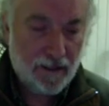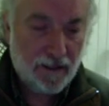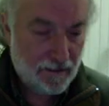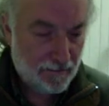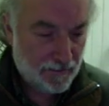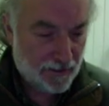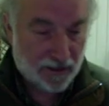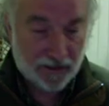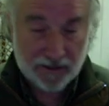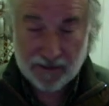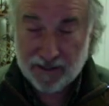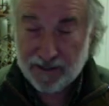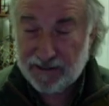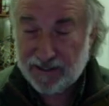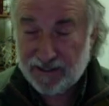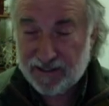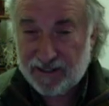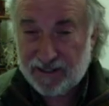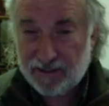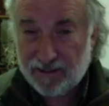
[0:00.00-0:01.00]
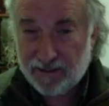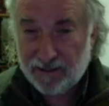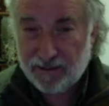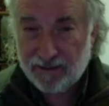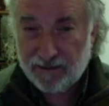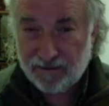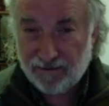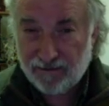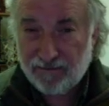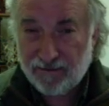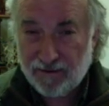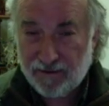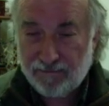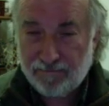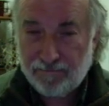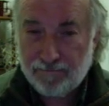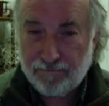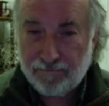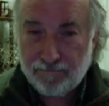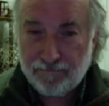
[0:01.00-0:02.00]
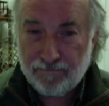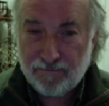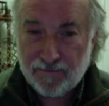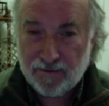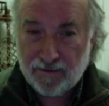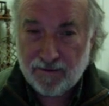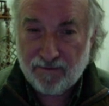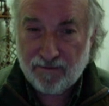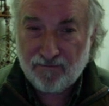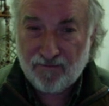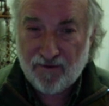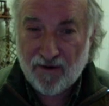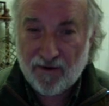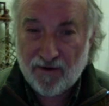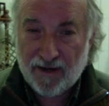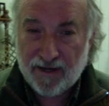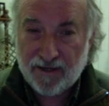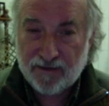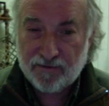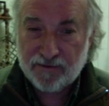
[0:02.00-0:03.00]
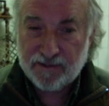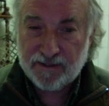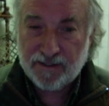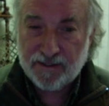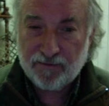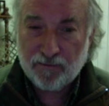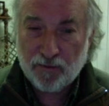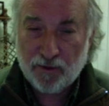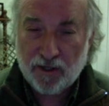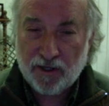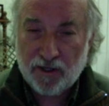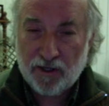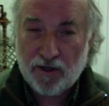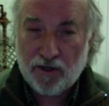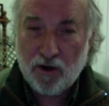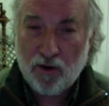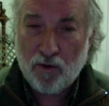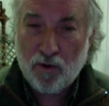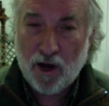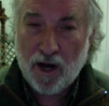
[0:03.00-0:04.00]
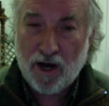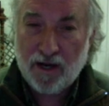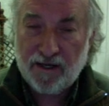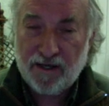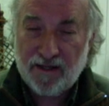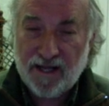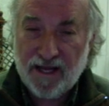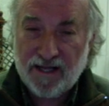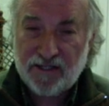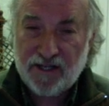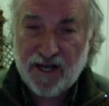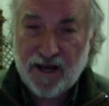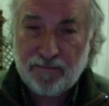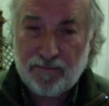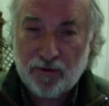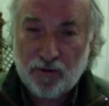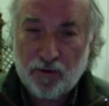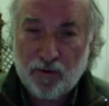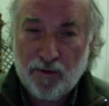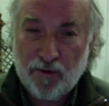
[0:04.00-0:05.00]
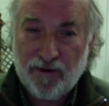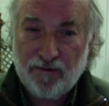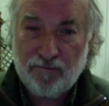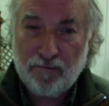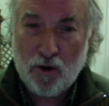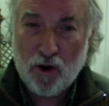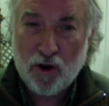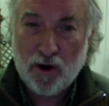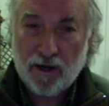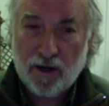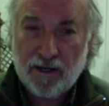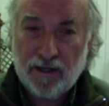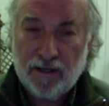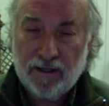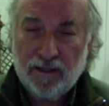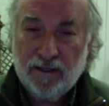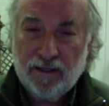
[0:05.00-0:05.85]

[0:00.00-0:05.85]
Because this is very interesting. We're going to go on in that chapter 3 of Mark.